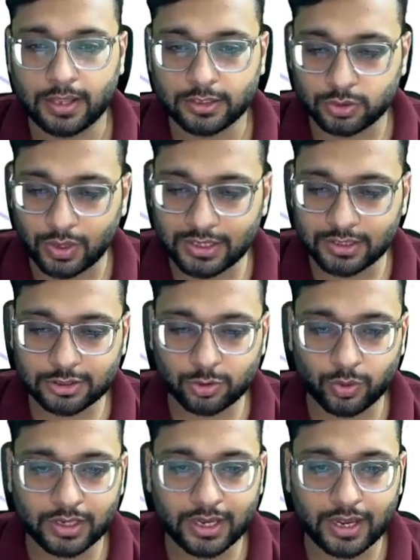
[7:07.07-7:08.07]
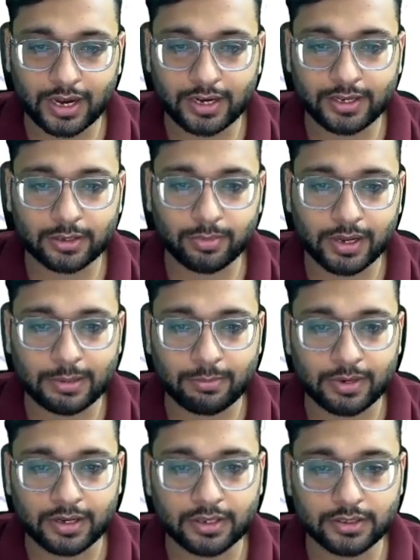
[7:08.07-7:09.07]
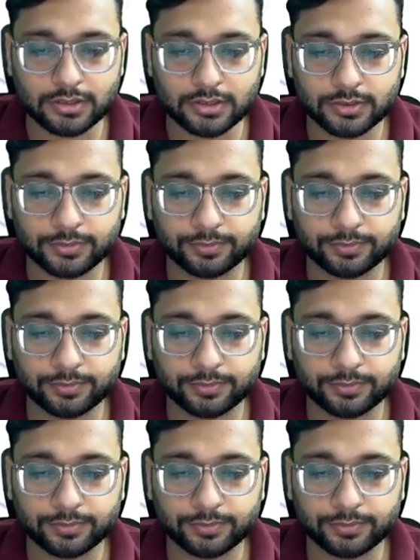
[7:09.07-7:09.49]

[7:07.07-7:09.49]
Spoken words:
So I'll just quickly enter my email address.